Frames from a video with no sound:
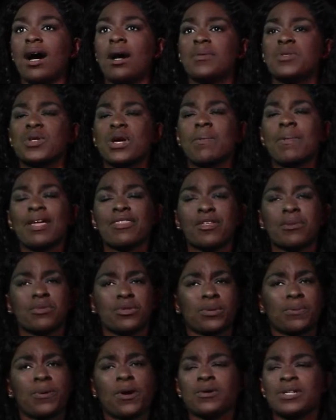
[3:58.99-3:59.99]
So I met them
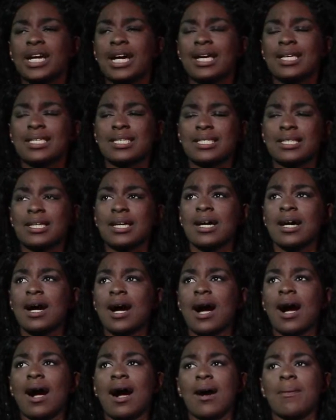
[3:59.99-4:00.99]
through protest,
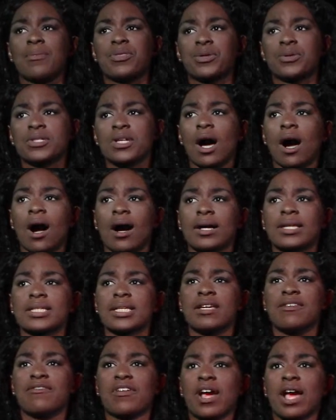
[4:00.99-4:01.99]
through talks,
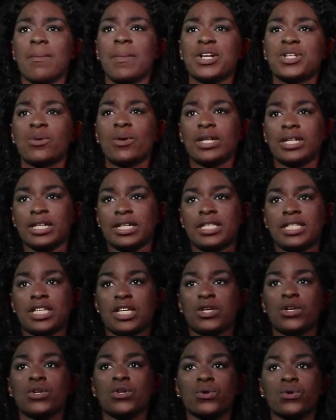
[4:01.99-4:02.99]
and very much wanted to
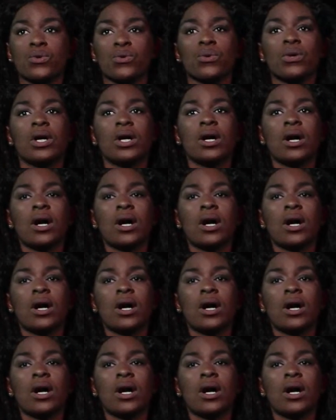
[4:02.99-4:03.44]
see who